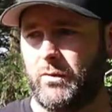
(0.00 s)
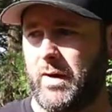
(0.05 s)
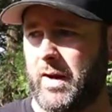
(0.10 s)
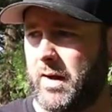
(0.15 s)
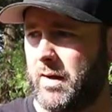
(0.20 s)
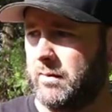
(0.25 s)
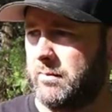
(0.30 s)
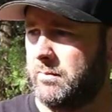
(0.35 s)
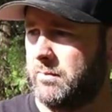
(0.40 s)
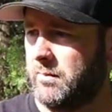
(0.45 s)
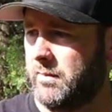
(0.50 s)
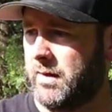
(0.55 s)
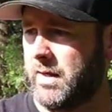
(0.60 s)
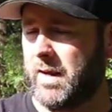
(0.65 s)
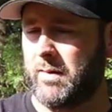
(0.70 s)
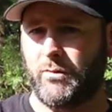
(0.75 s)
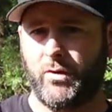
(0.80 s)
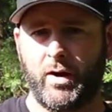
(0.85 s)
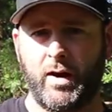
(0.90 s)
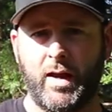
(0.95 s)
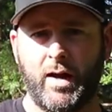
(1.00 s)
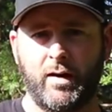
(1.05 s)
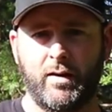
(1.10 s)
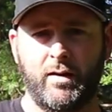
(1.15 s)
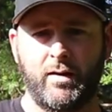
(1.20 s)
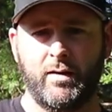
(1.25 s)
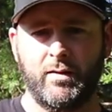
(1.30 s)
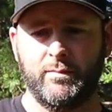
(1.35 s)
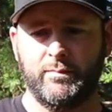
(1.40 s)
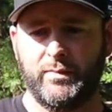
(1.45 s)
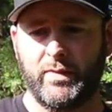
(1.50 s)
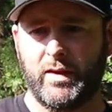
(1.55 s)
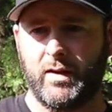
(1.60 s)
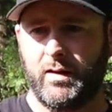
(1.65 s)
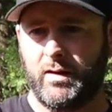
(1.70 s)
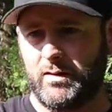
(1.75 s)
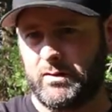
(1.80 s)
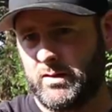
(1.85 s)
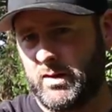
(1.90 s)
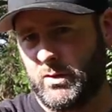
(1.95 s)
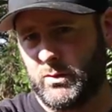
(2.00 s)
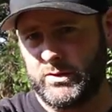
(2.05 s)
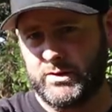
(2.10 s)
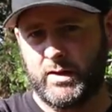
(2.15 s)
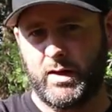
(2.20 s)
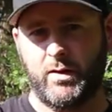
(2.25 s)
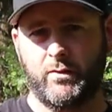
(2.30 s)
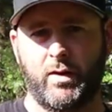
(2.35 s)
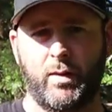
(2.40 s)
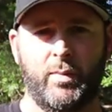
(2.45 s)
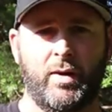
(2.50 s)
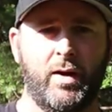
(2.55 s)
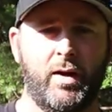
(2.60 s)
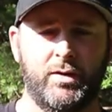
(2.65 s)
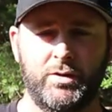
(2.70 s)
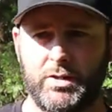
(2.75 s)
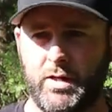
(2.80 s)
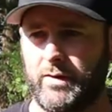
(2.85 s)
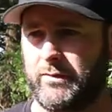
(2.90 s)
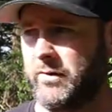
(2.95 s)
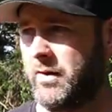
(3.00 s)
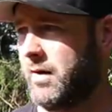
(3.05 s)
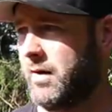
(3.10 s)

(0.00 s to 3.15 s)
around, came right out here. Deer were standing right behind Jeff